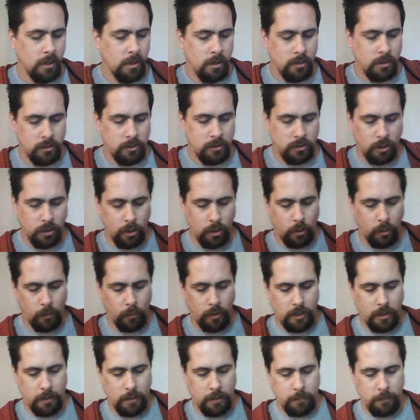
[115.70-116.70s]
So
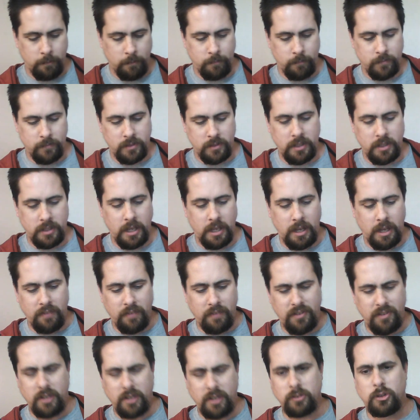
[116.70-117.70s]
um, yeah,
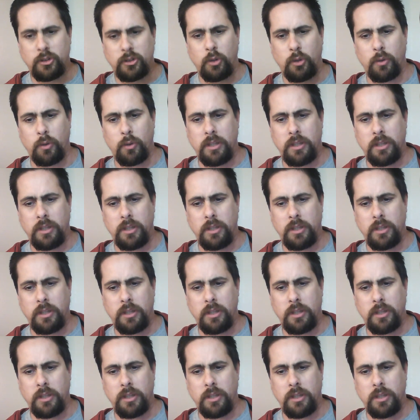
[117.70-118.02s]
I found two